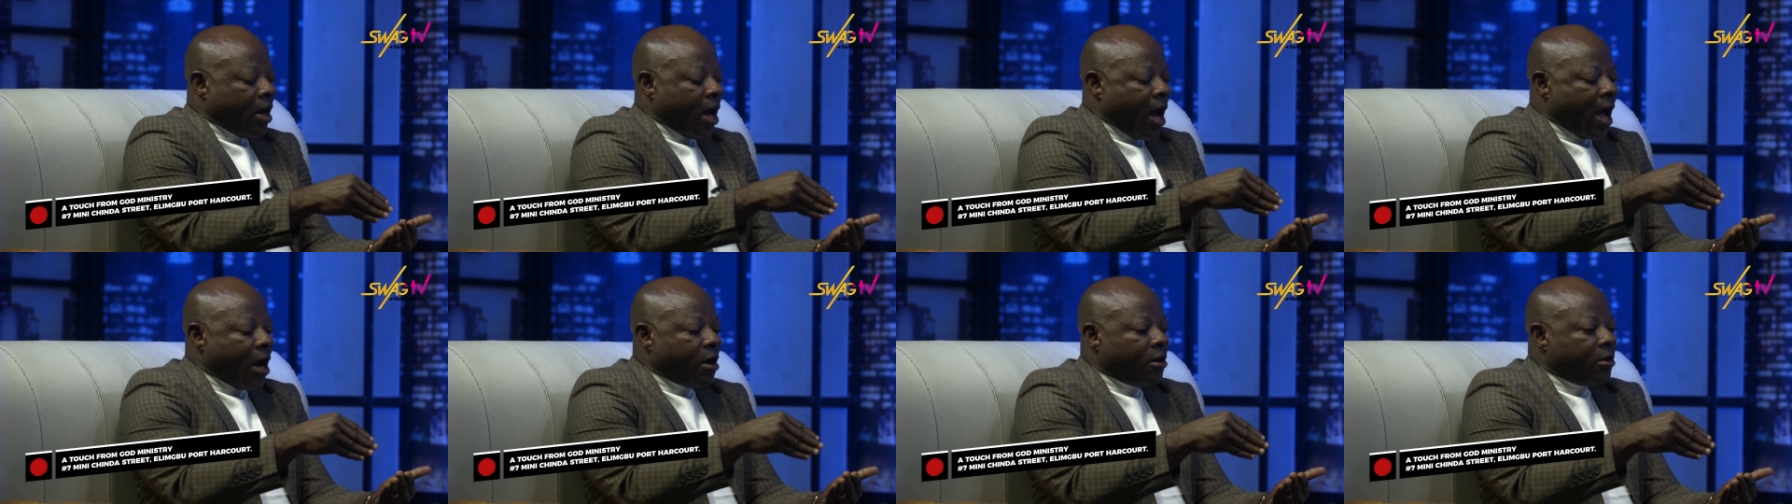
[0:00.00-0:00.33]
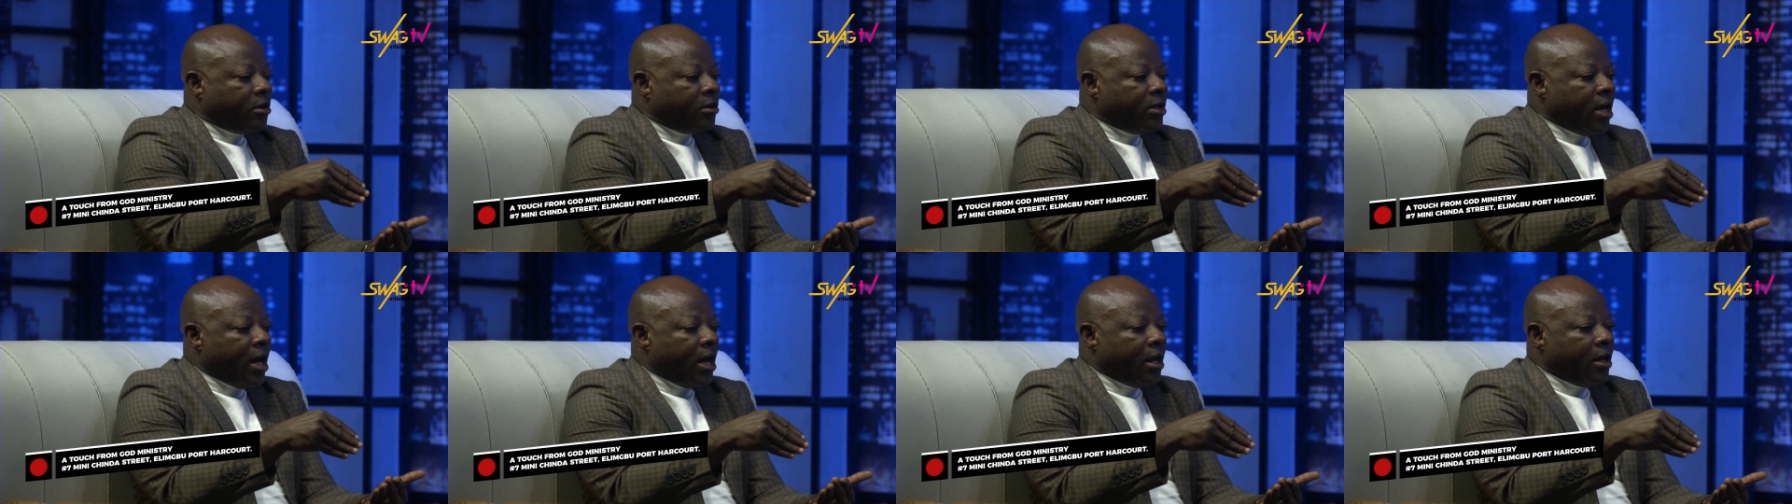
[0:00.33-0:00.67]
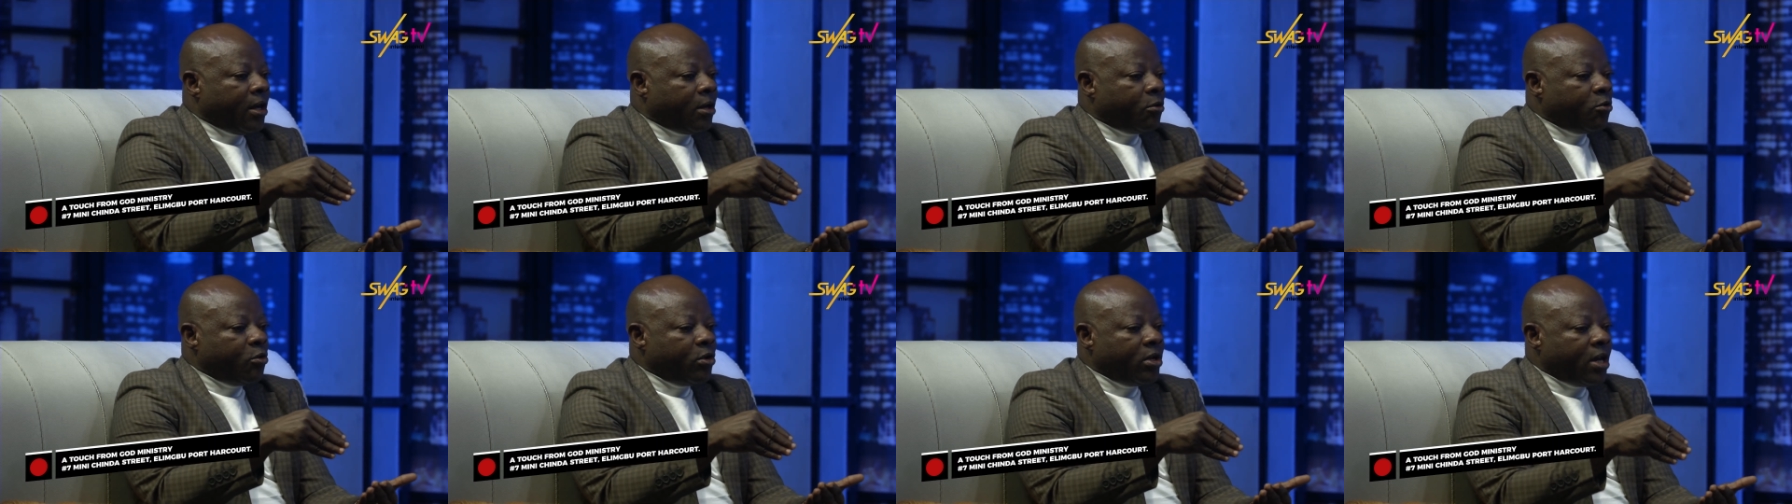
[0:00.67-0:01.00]
Are they
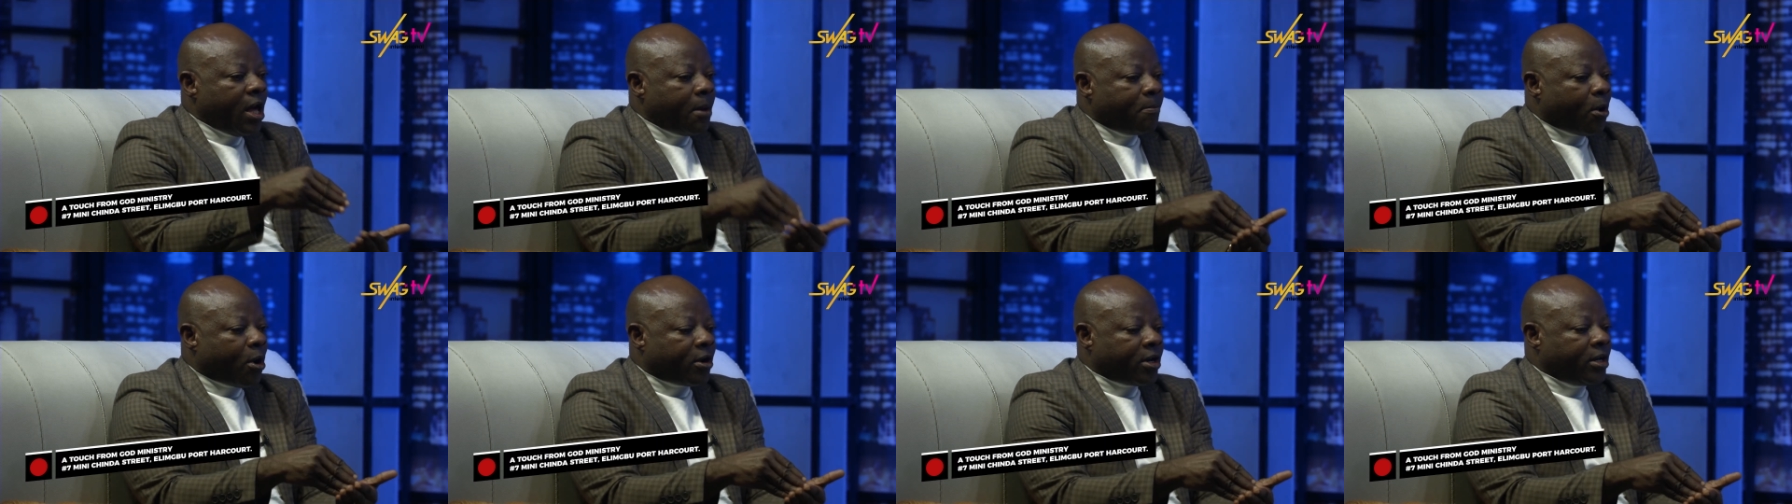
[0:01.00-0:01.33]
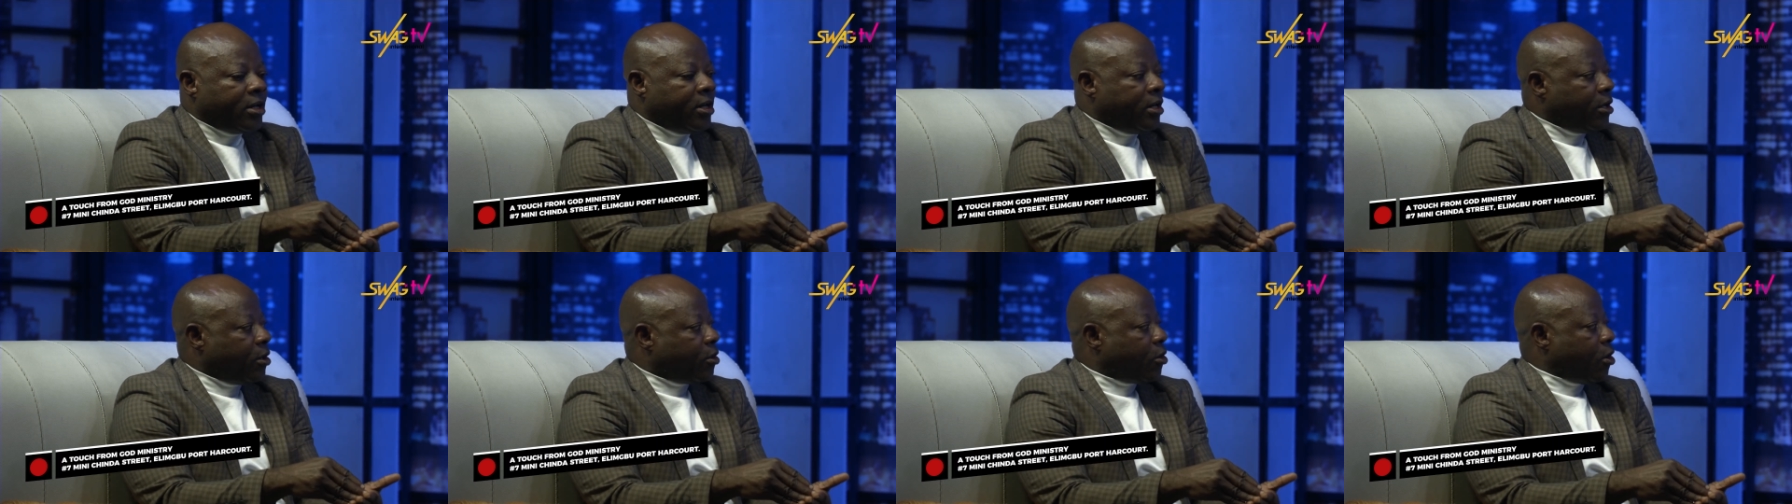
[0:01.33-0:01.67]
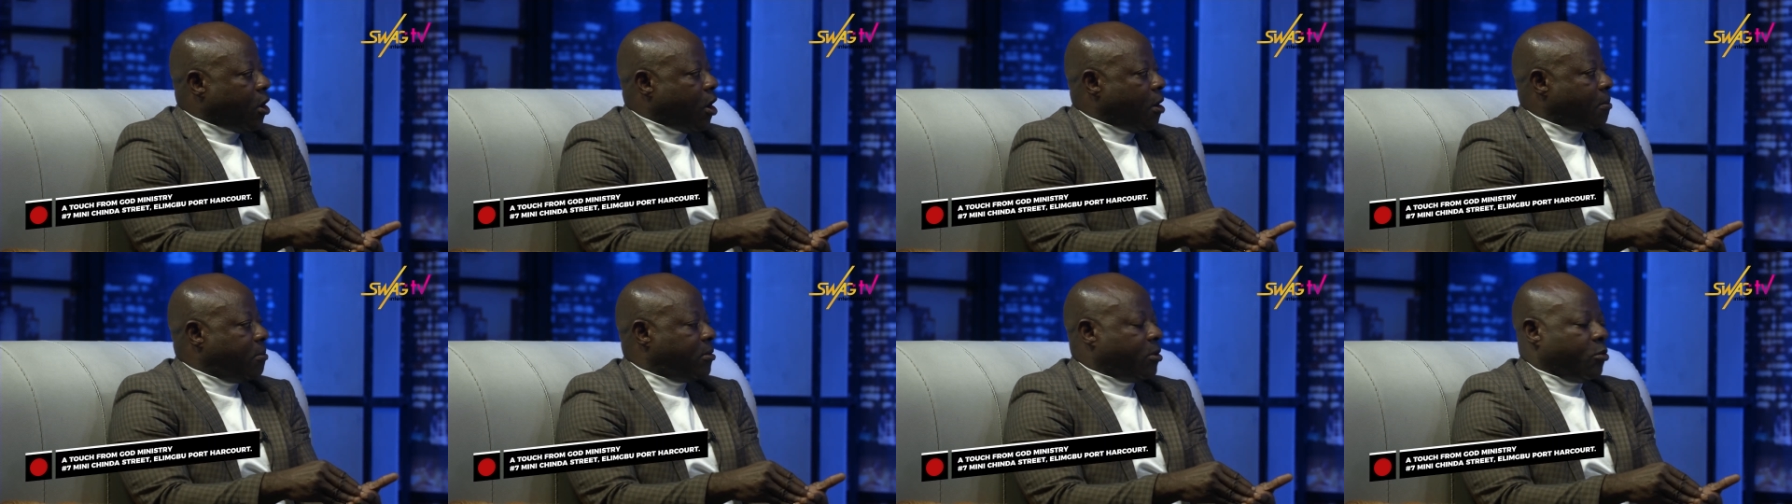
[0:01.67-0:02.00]
laboring in
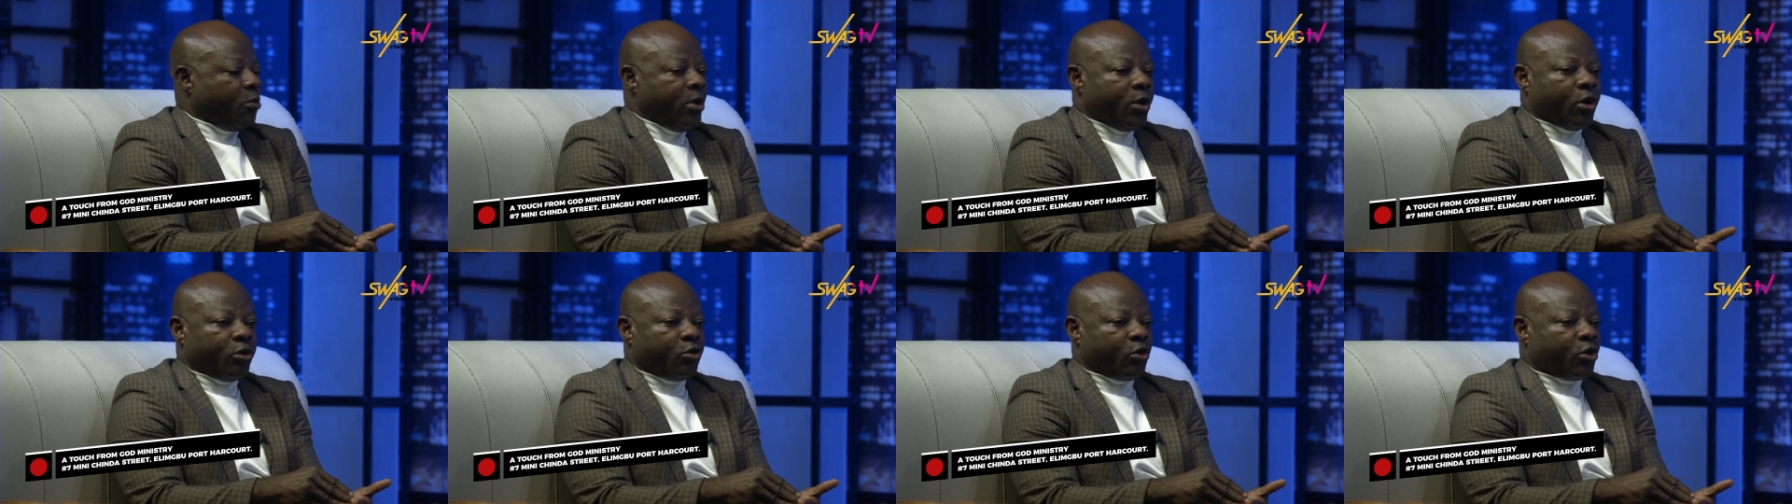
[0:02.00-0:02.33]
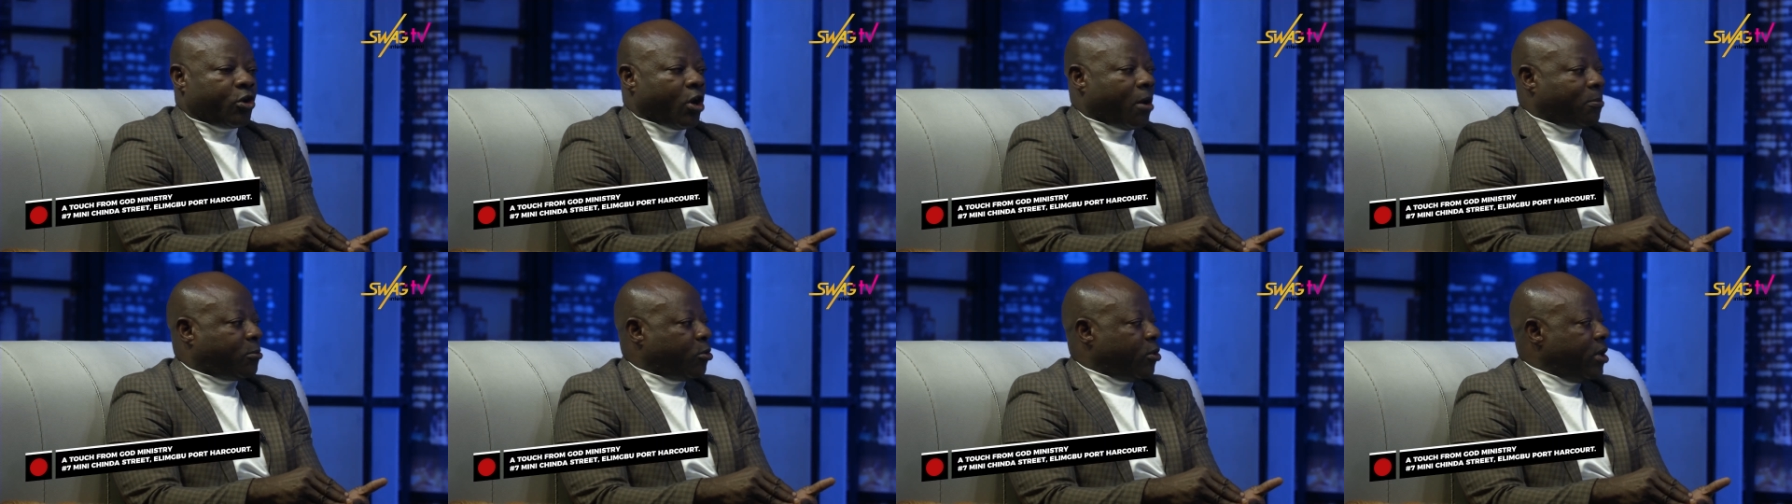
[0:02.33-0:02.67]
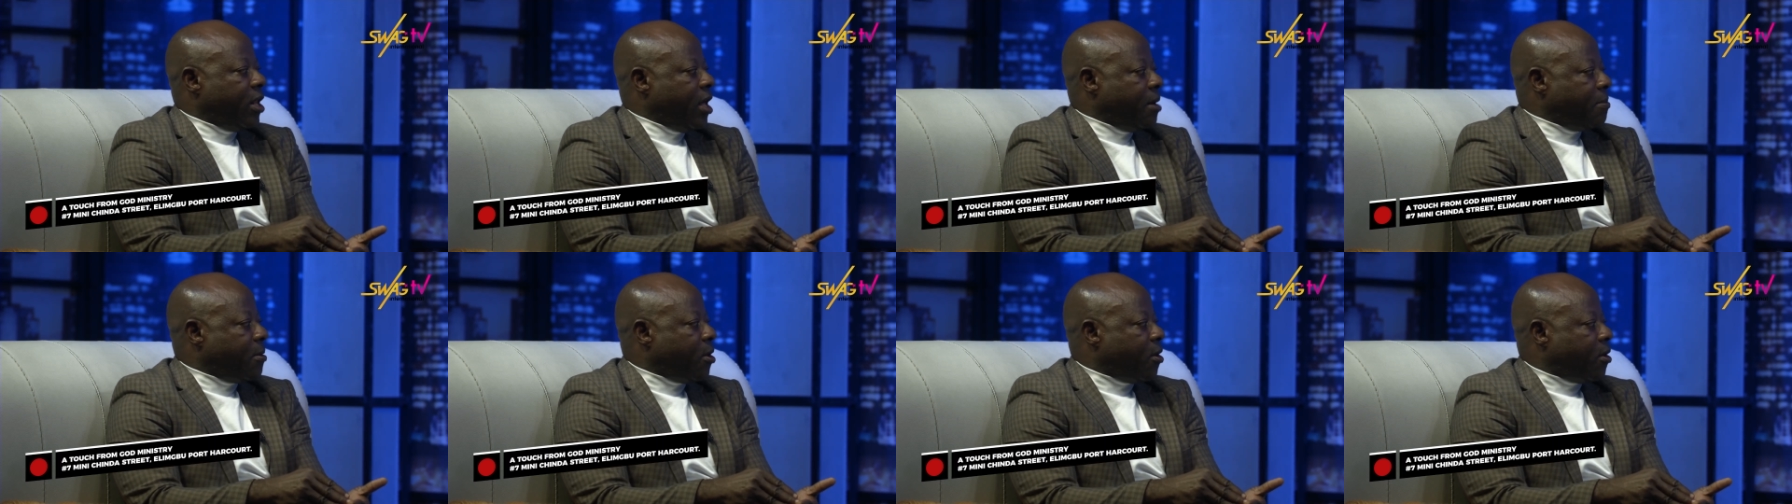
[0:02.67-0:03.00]
club? Do we go to club to
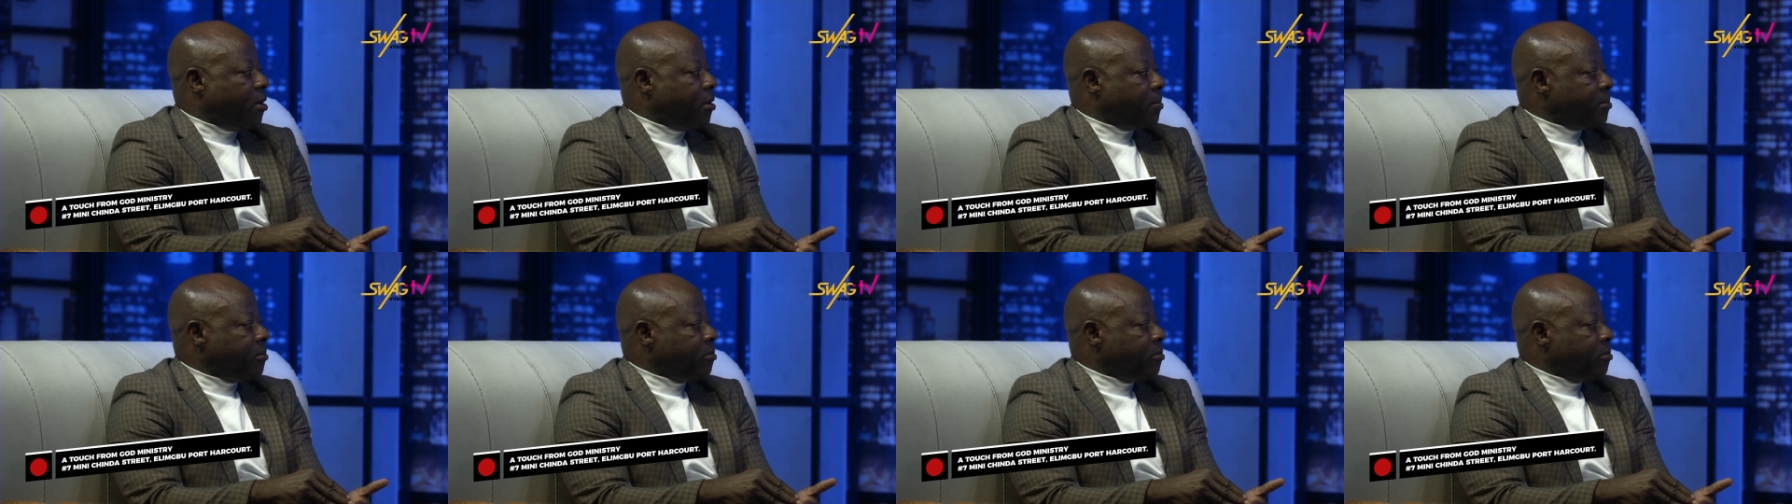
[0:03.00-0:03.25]
labor?